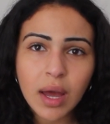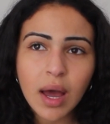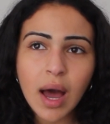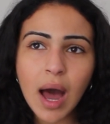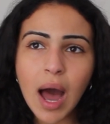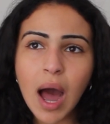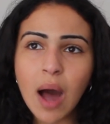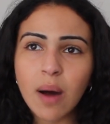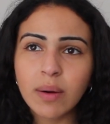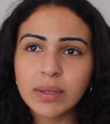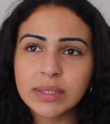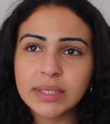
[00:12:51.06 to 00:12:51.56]

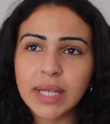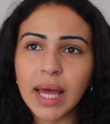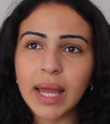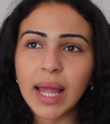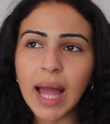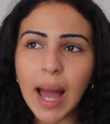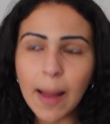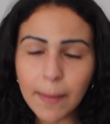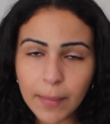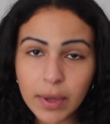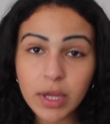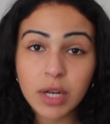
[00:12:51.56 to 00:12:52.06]
I was like,
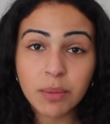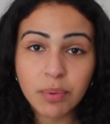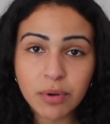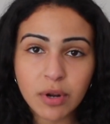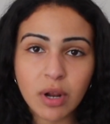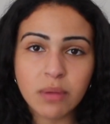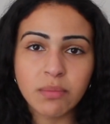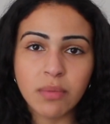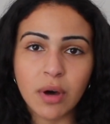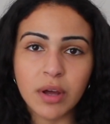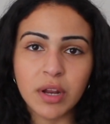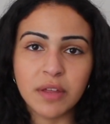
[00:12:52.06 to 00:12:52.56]
I'm gonna put
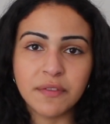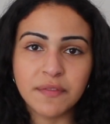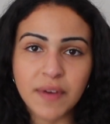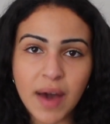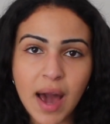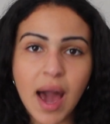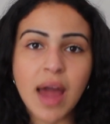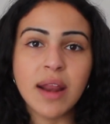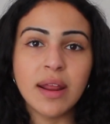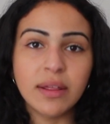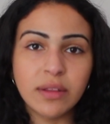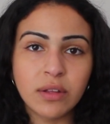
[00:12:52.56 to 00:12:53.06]
on body
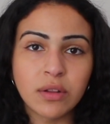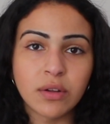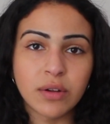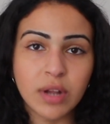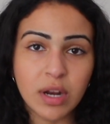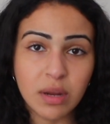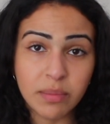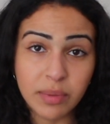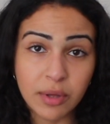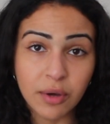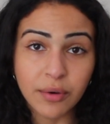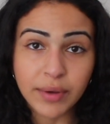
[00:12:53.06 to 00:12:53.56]
fat. I need to learn
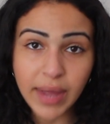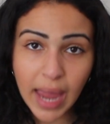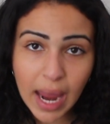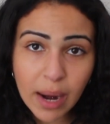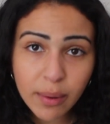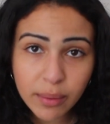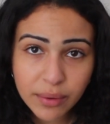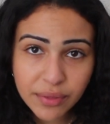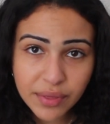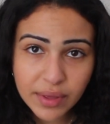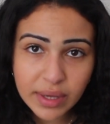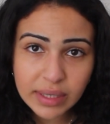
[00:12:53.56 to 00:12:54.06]
how to be okay
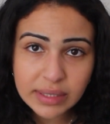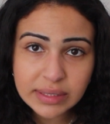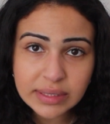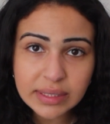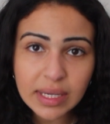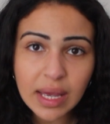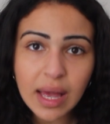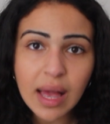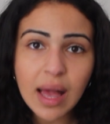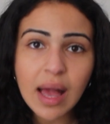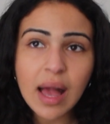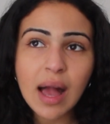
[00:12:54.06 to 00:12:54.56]
with
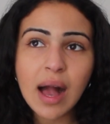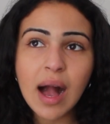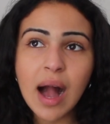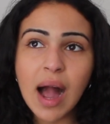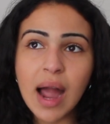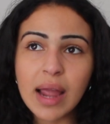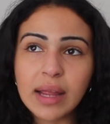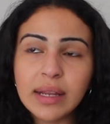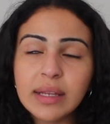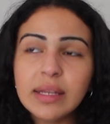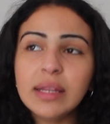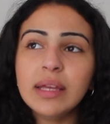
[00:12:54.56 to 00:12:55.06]
this.
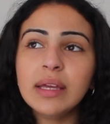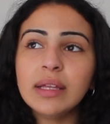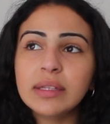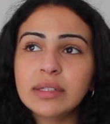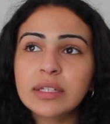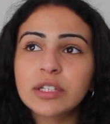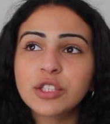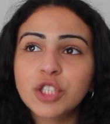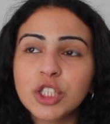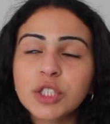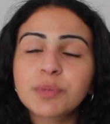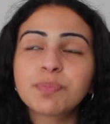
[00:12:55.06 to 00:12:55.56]
I need
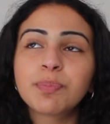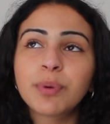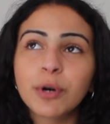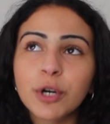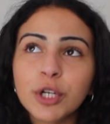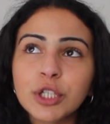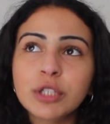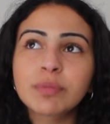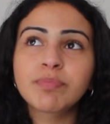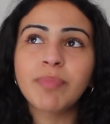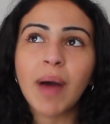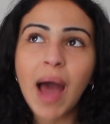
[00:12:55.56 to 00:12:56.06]
to just
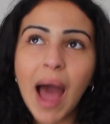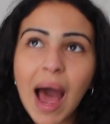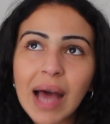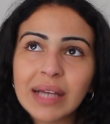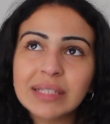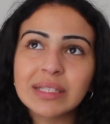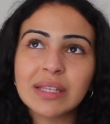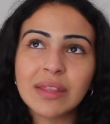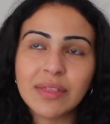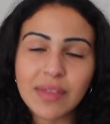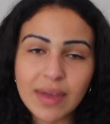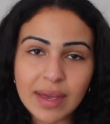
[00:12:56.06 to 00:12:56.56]
push
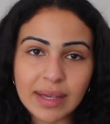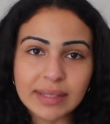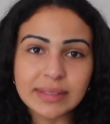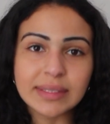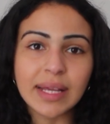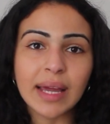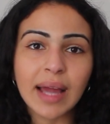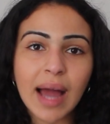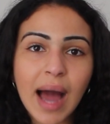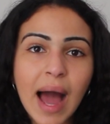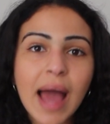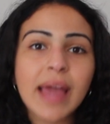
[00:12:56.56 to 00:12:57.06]
past this.
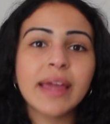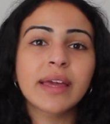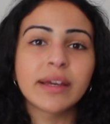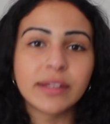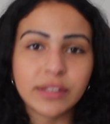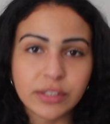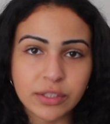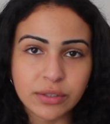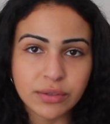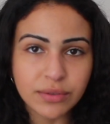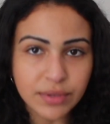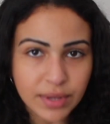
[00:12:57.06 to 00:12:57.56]
Like, I
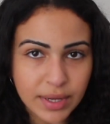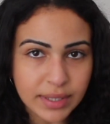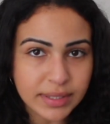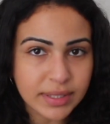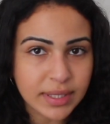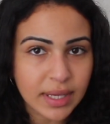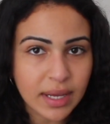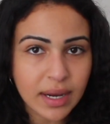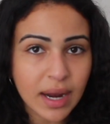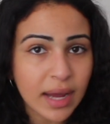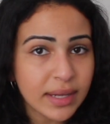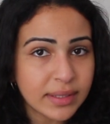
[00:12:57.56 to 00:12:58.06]
can do
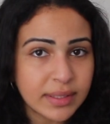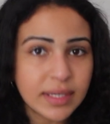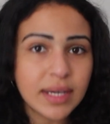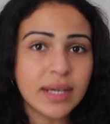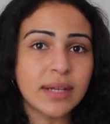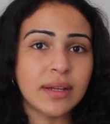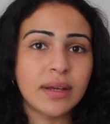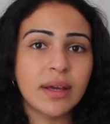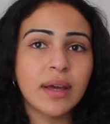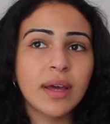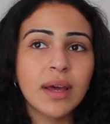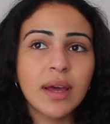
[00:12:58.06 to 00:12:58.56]
this. And I
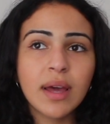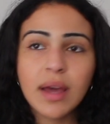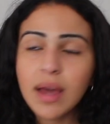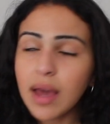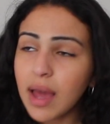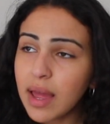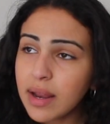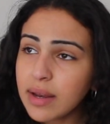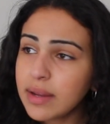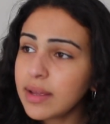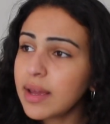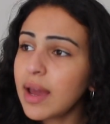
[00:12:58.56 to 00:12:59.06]
did.
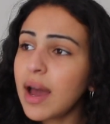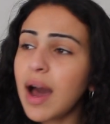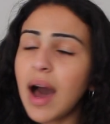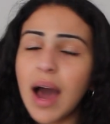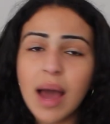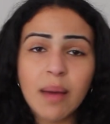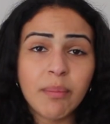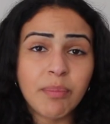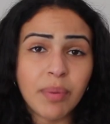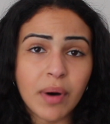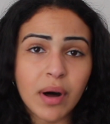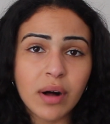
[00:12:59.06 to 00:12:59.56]
And yeah,
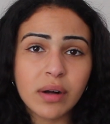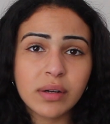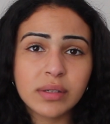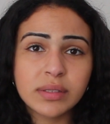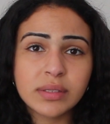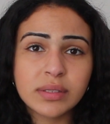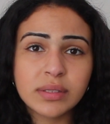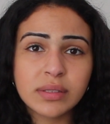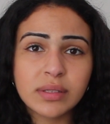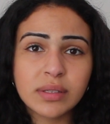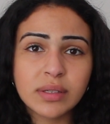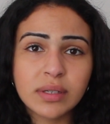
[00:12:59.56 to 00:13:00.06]
I
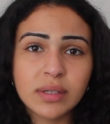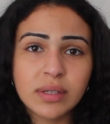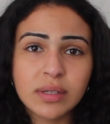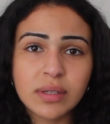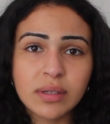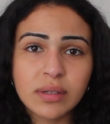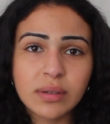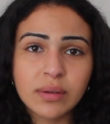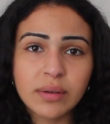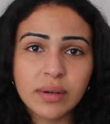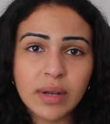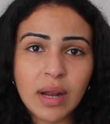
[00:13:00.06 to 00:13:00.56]
bulked
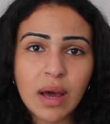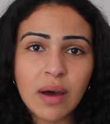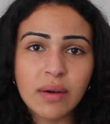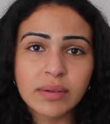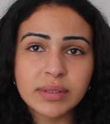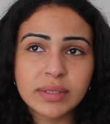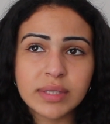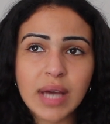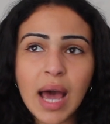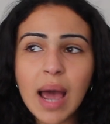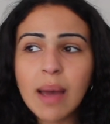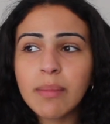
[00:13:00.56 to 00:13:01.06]
when
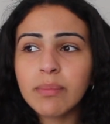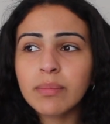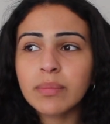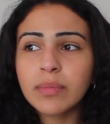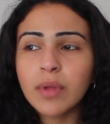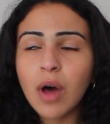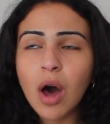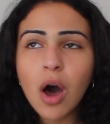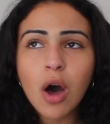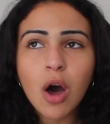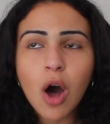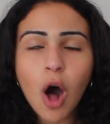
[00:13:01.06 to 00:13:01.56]
I'm
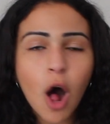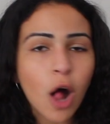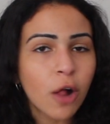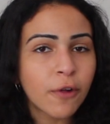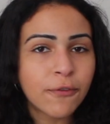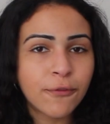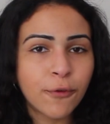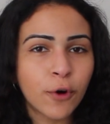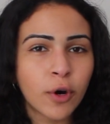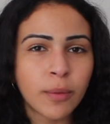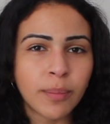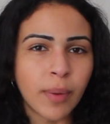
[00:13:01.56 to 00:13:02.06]
not
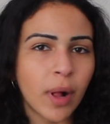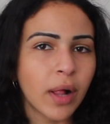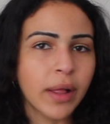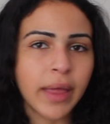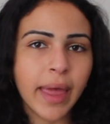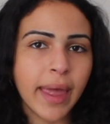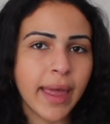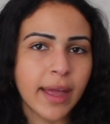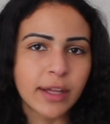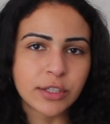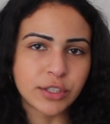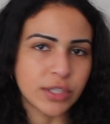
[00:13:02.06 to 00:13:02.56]
all for
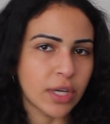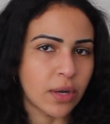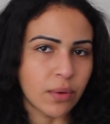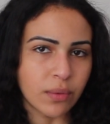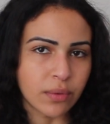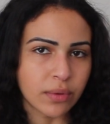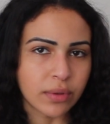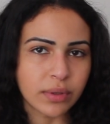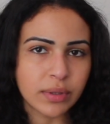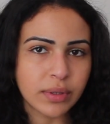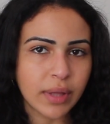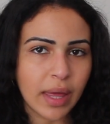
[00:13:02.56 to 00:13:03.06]
bulking in
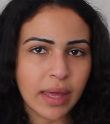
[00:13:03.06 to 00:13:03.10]
general.